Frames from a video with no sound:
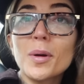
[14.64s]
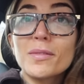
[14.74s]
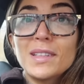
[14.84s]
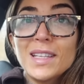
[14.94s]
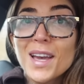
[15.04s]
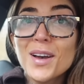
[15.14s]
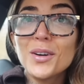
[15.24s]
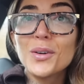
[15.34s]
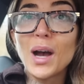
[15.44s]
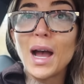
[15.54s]
off
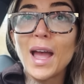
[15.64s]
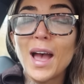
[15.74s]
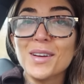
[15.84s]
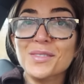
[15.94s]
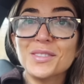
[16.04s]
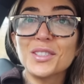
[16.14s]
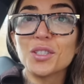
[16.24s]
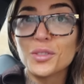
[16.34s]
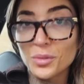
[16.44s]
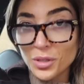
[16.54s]
Leo. I have
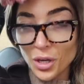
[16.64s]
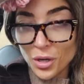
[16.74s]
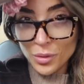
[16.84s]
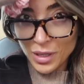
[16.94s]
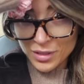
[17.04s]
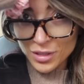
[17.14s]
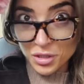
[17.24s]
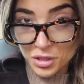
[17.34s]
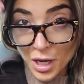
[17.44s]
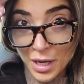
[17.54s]
to go
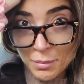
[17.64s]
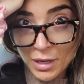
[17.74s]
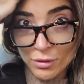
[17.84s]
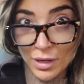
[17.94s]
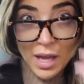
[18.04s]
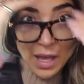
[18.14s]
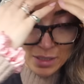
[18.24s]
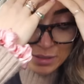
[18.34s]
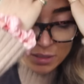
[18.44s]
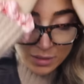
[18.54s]
and dye my gray
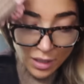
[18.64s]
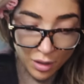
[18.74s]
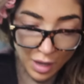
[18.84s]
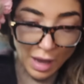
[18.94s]
hairs because they are